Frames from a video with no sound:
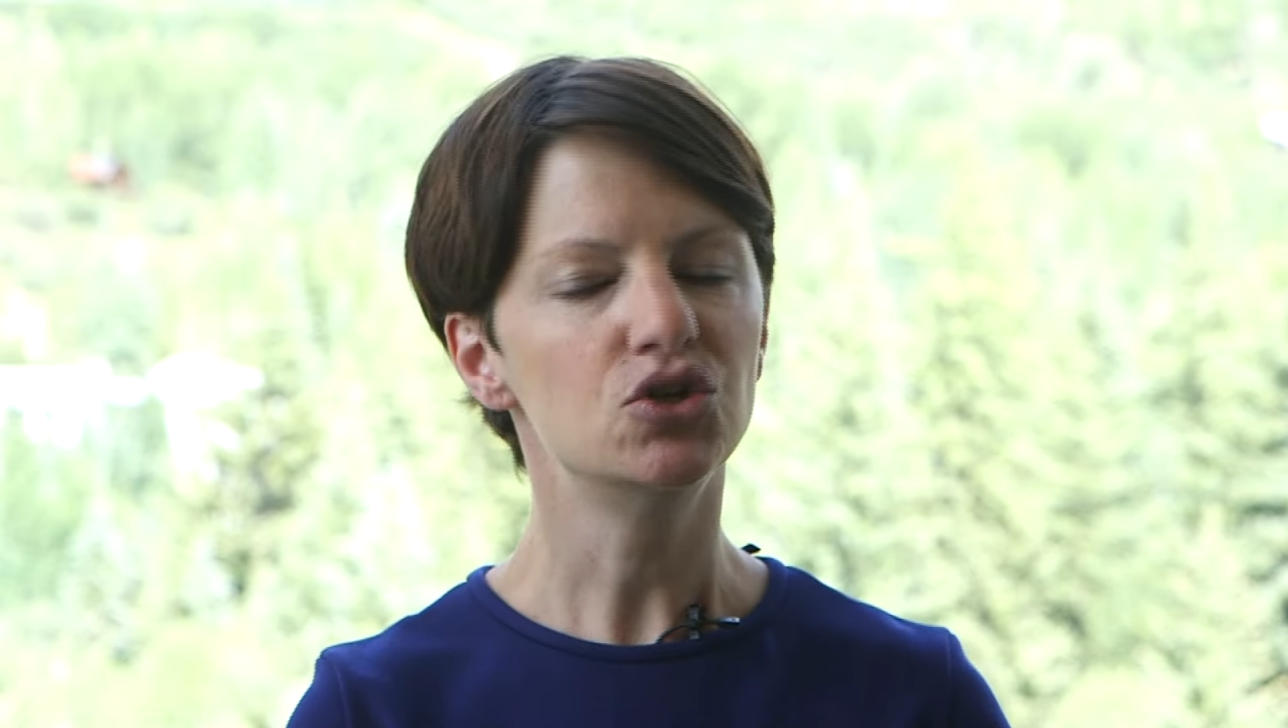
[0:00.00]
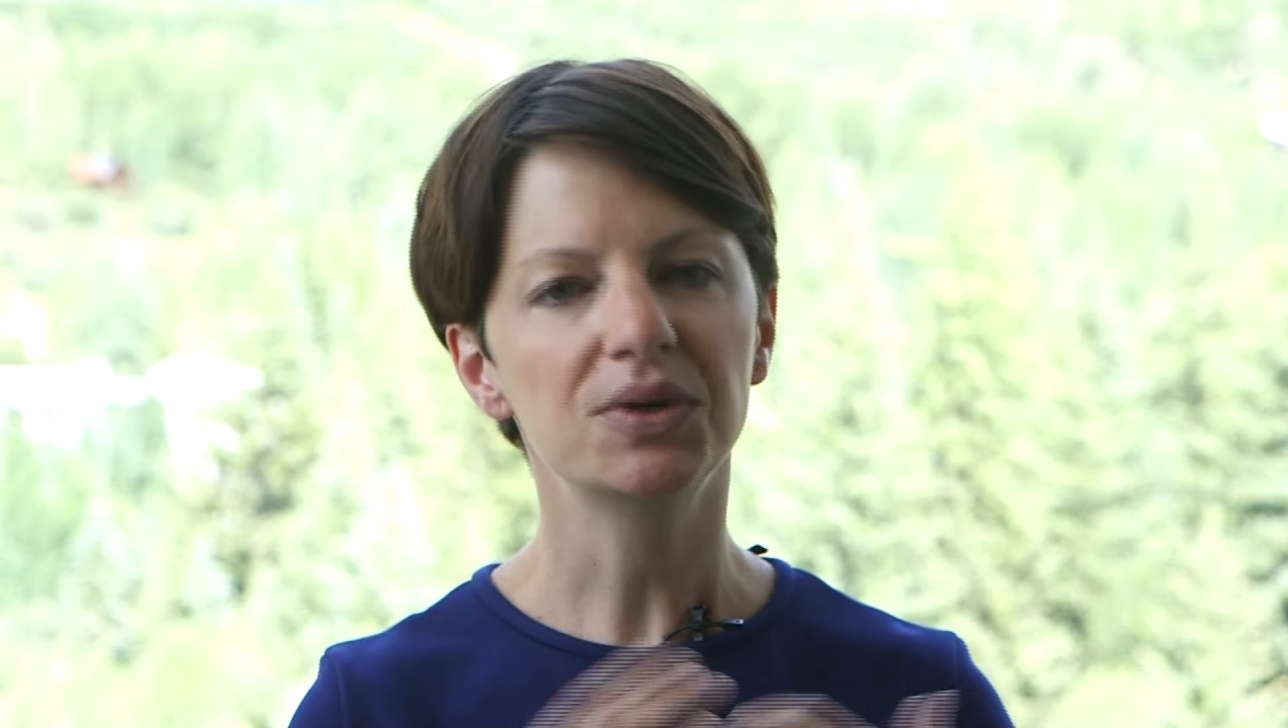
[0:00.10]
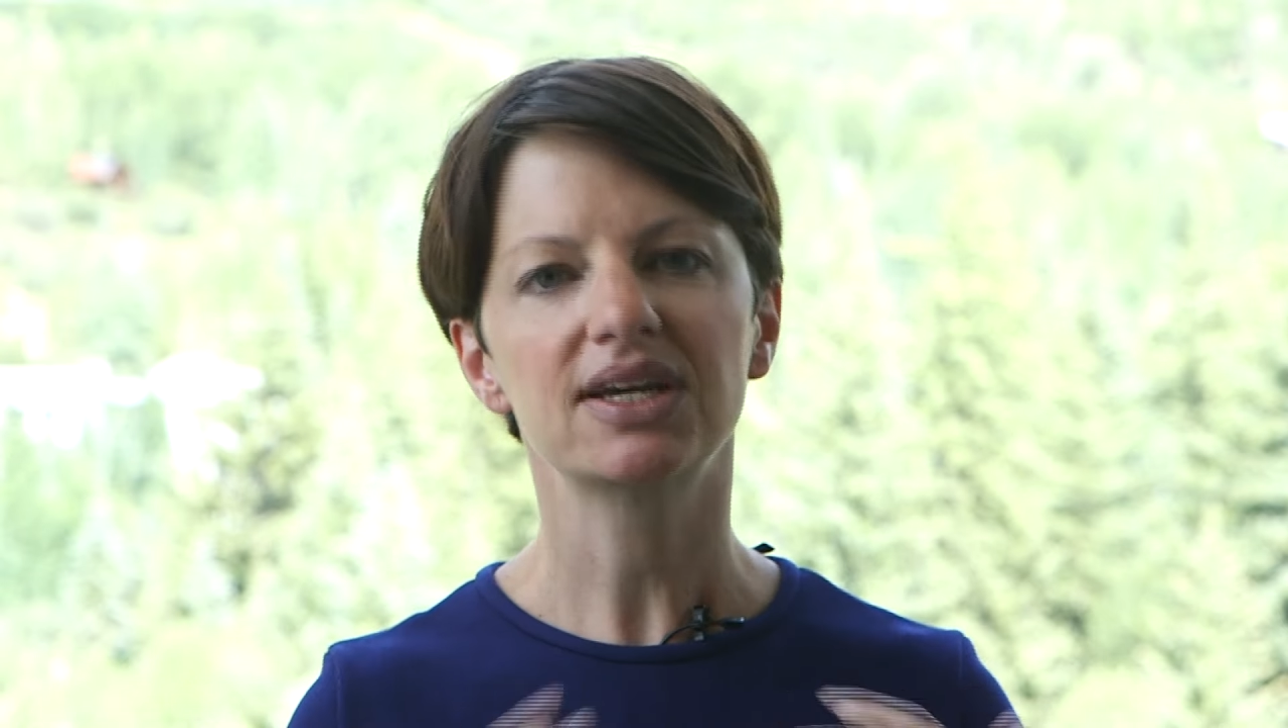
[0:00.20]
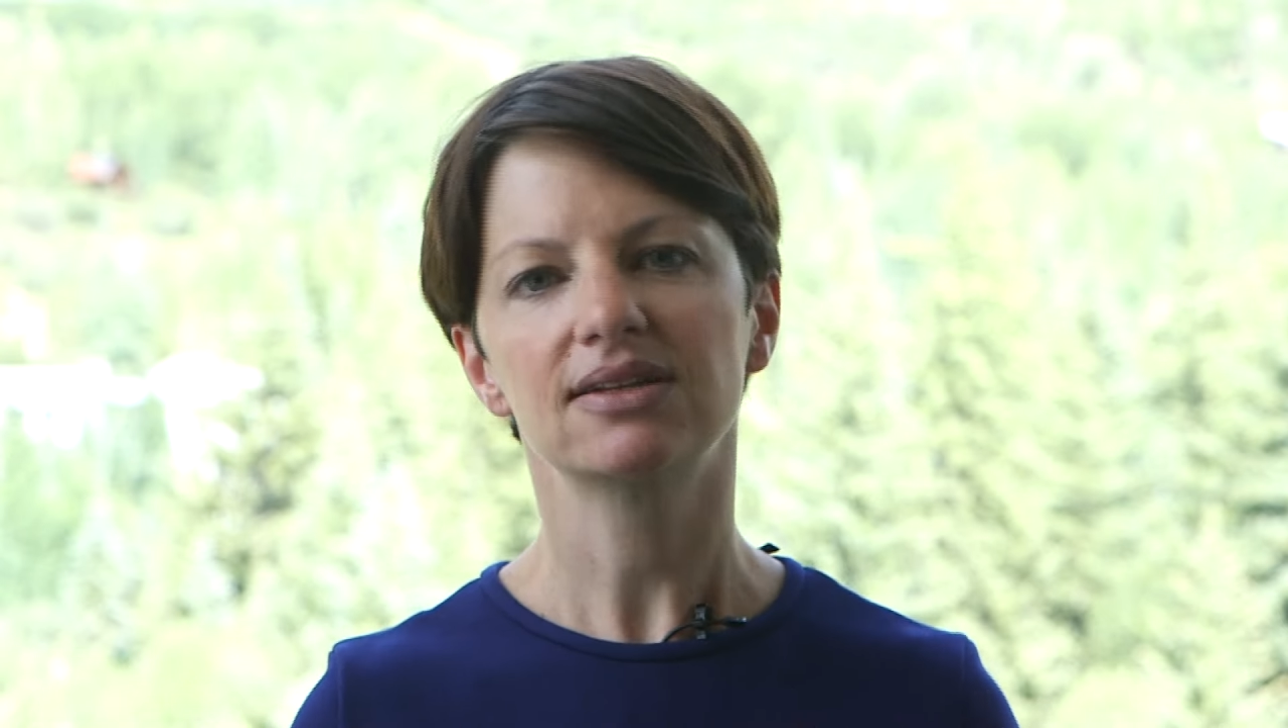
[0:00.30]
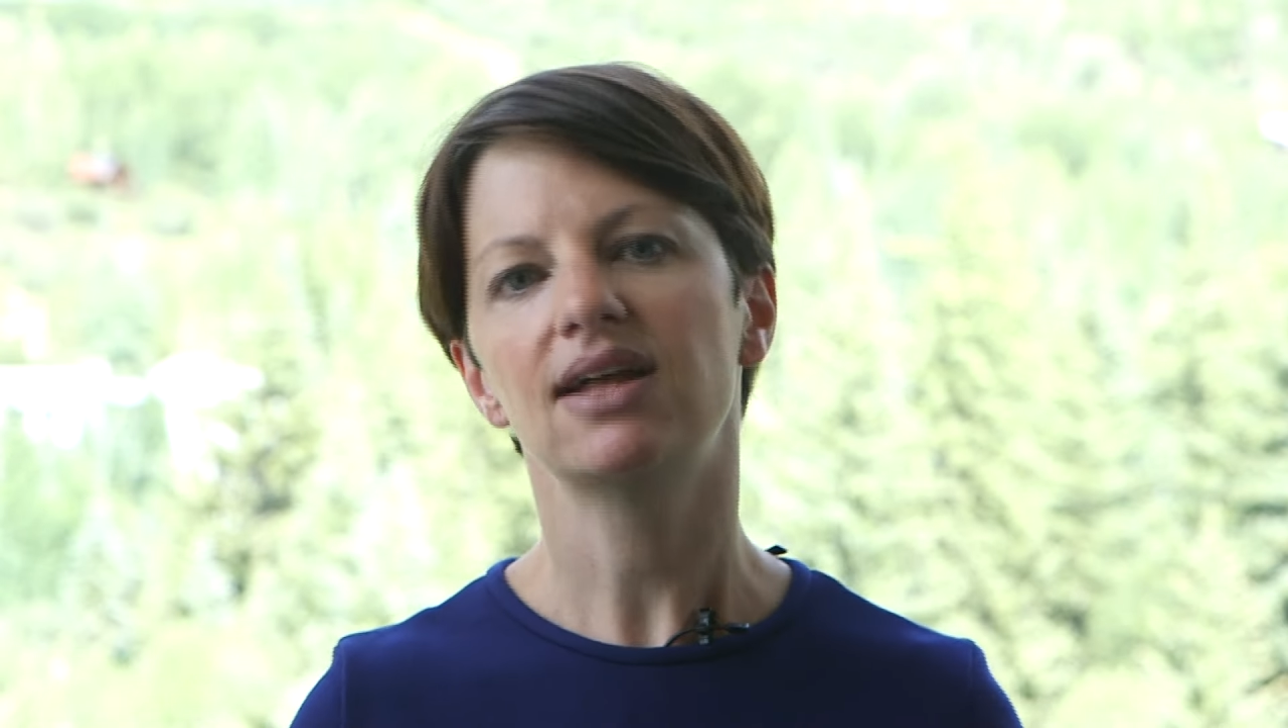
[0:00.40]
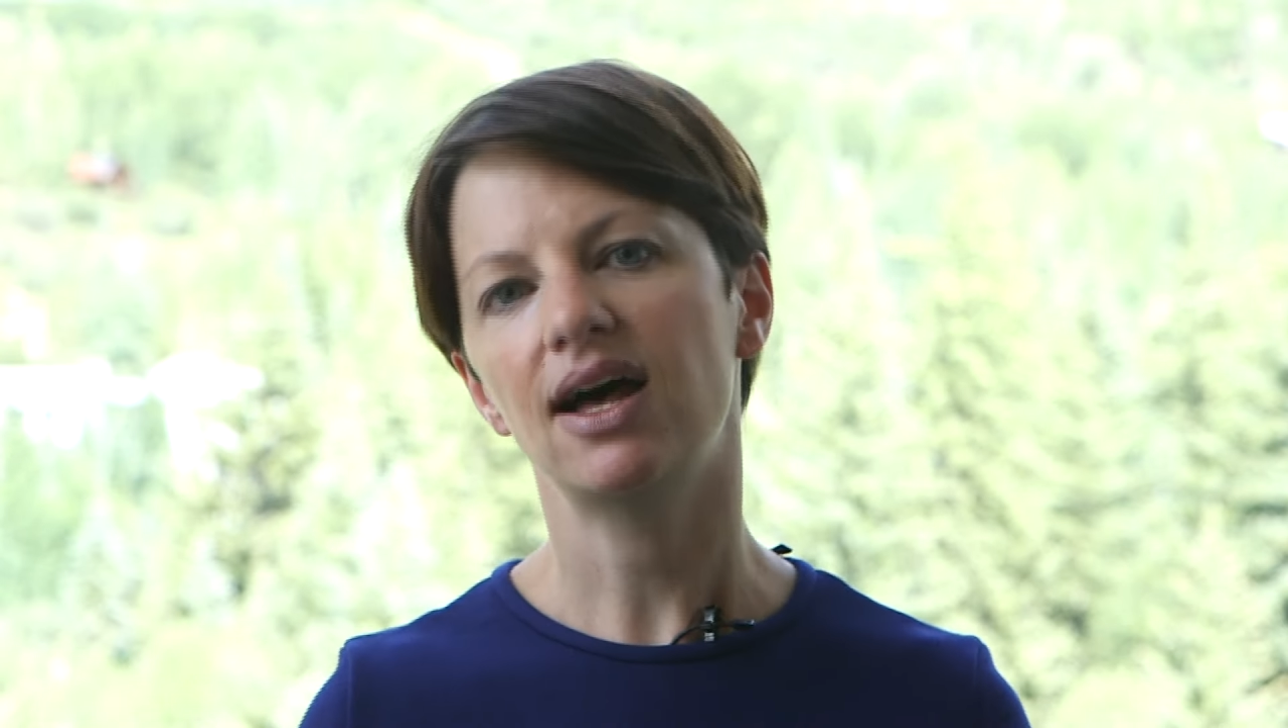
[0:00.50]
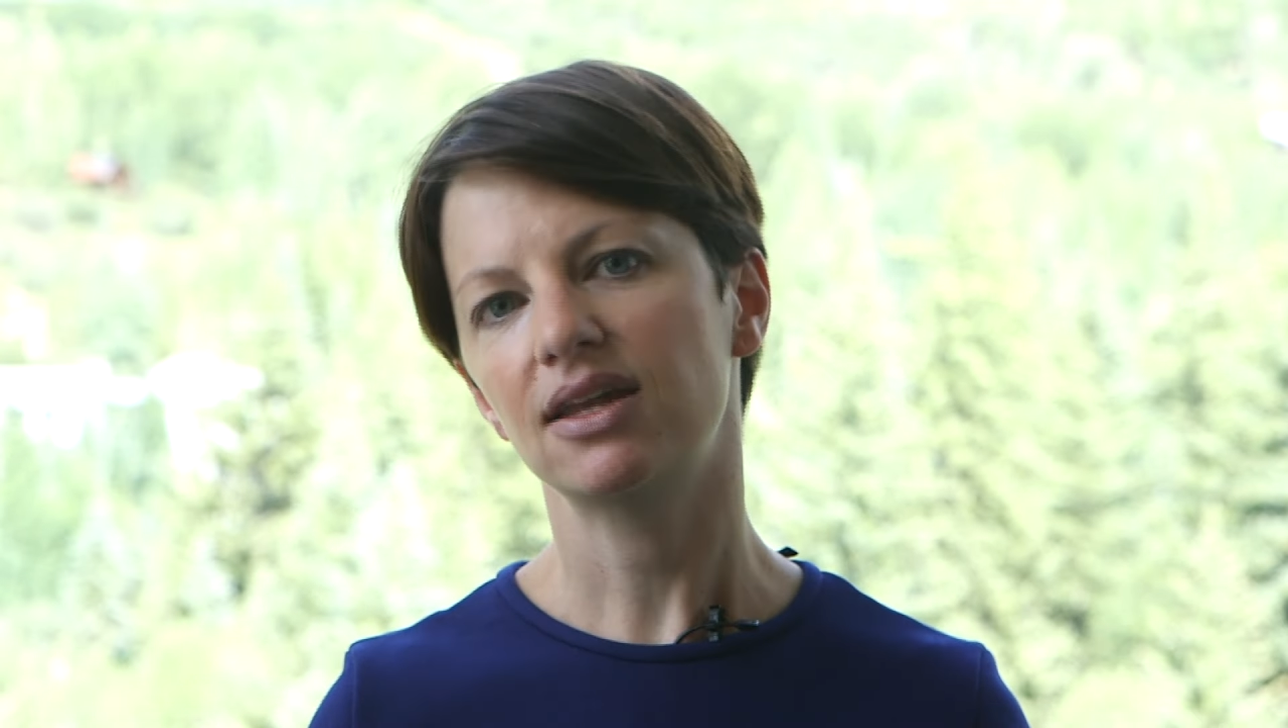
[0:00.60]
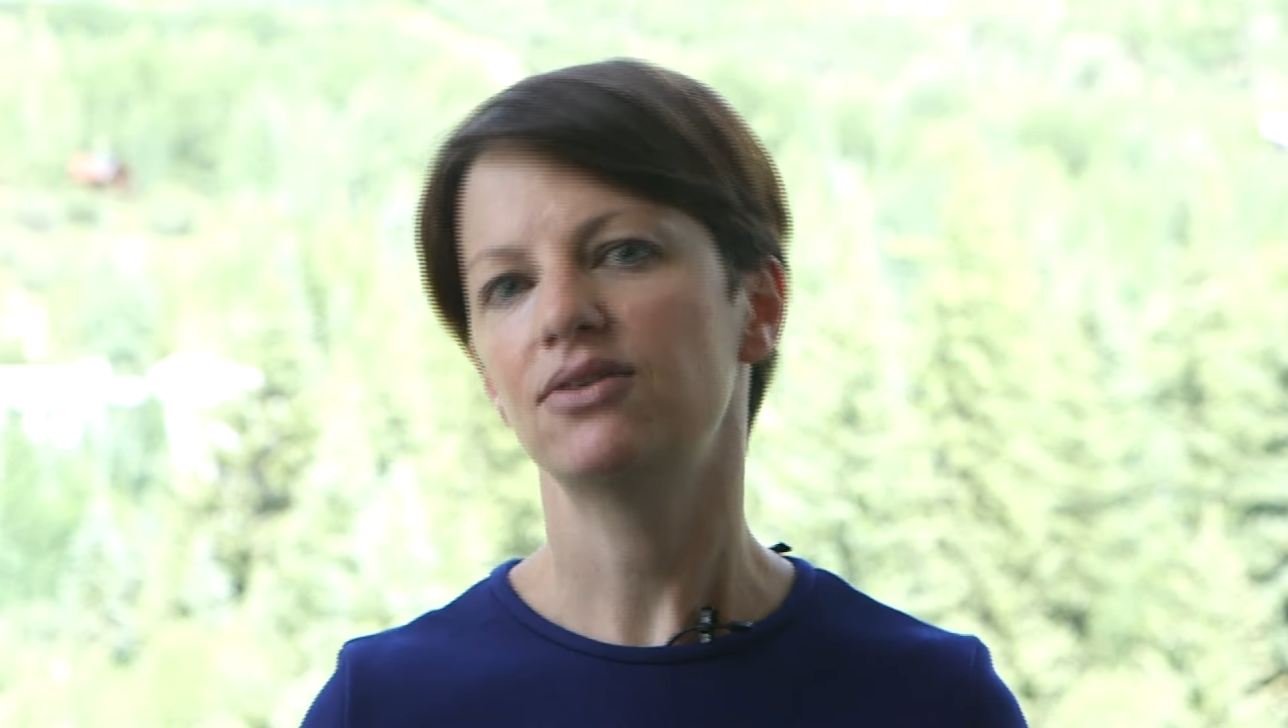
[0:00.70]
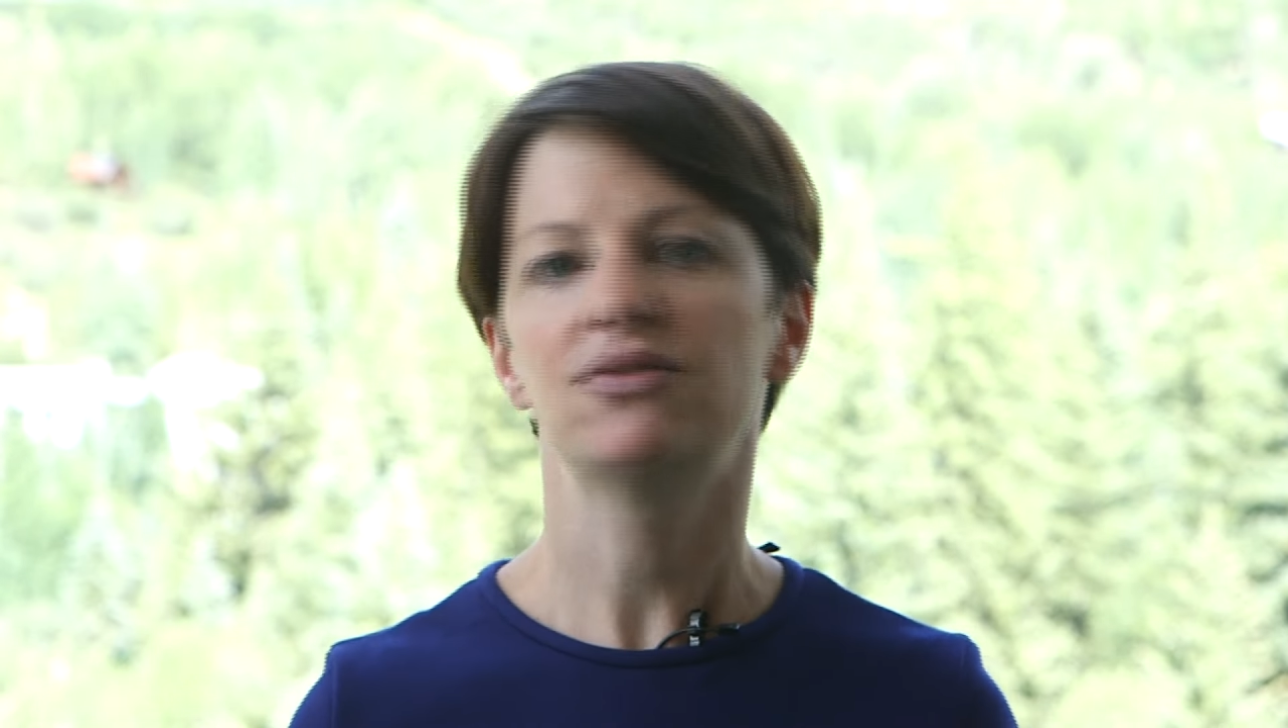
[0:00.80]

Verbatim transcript: doing a lot